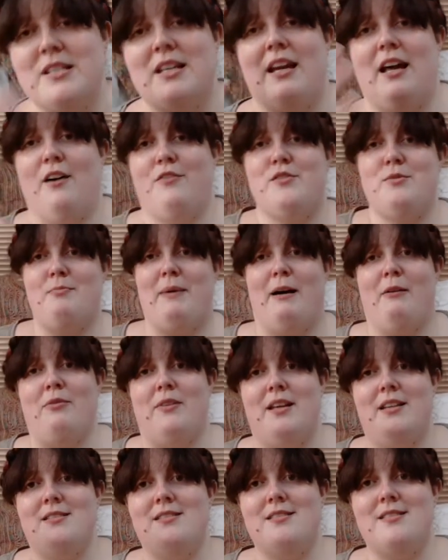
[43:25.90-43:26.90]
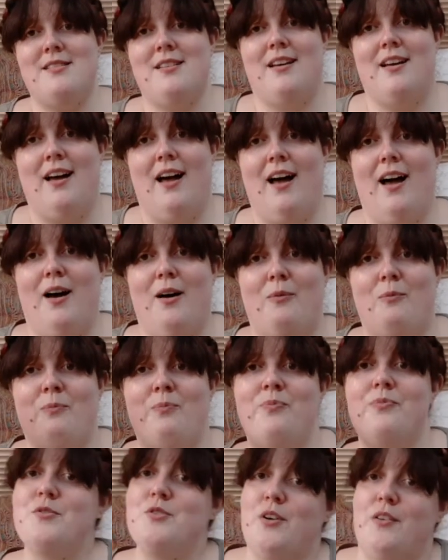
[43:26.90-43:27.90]
going to have to mount this
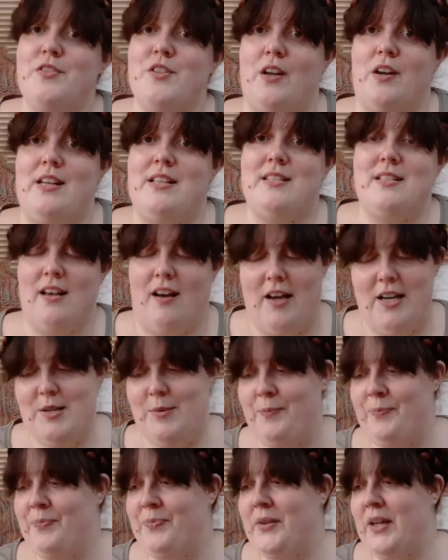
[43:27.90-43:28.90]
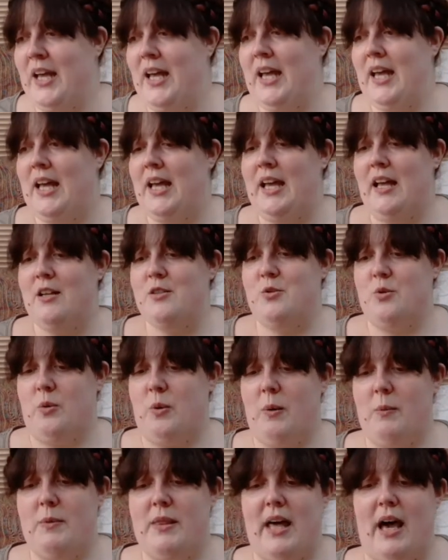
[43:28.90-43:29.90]
sort of on its side. So
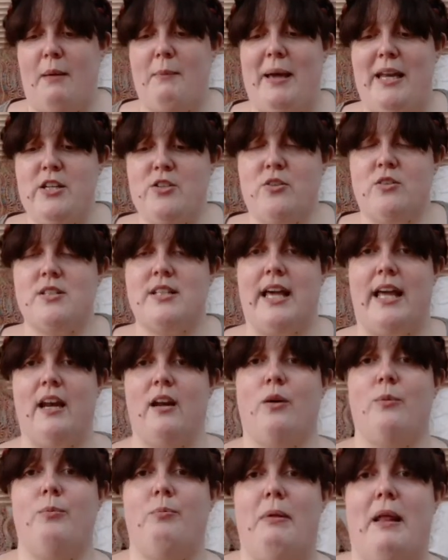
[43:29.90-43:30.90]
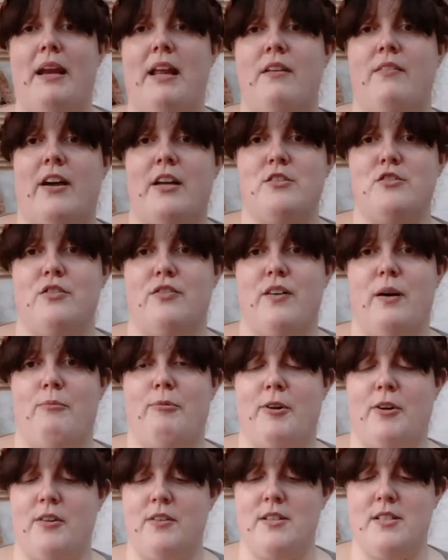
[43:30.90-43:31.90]
we went with that. I made sure to get plenty of extra
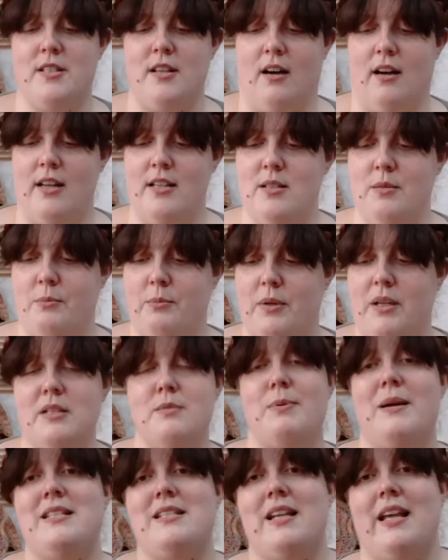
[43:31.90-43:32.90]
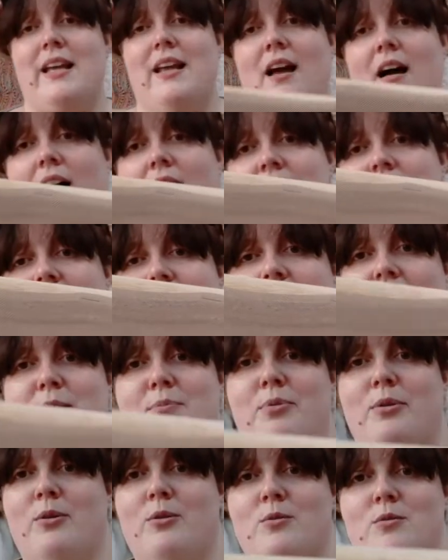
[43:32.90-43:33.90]
fabric on the side, because basically I
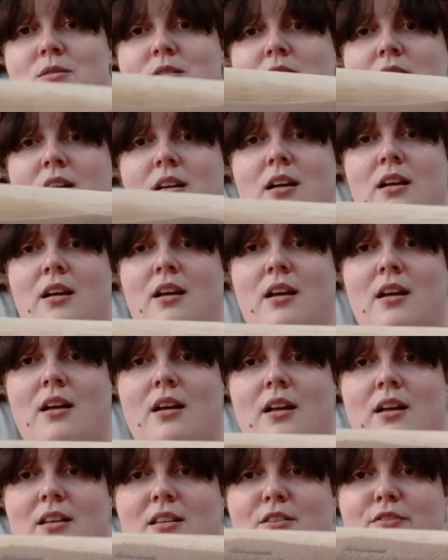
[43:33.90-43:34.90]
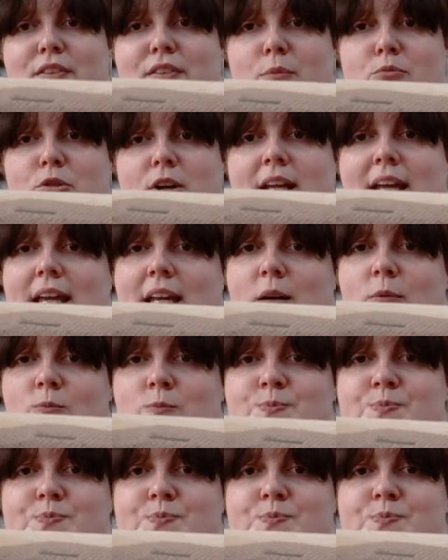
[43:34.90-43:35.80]
stapled the fabric in